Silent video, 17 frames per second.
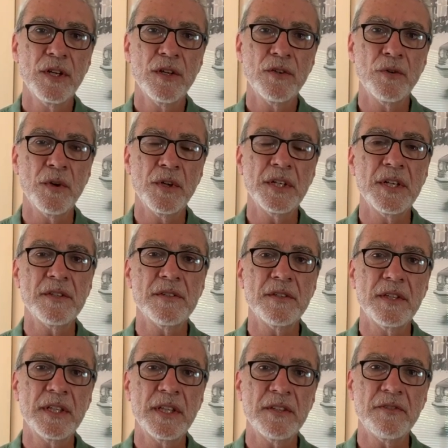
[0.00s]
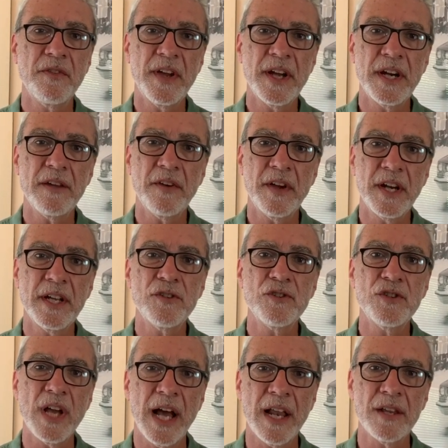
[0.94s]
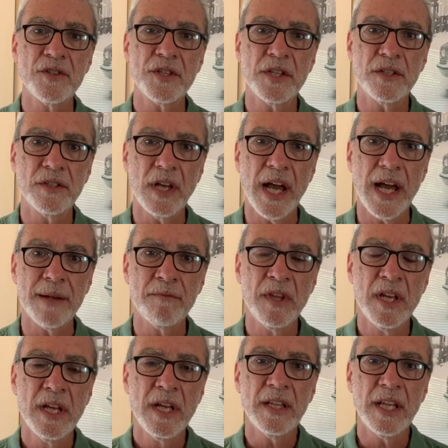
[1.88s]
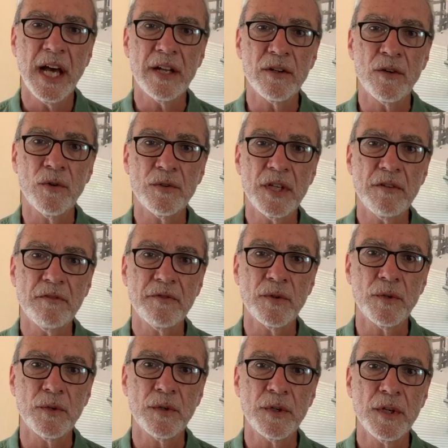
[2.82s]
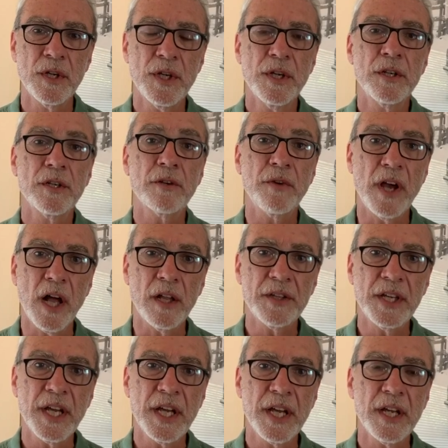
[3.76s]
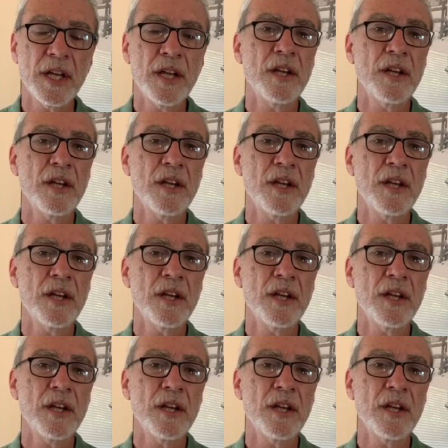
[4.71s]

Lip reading: during this very, very challenging time, not only for Crealdé,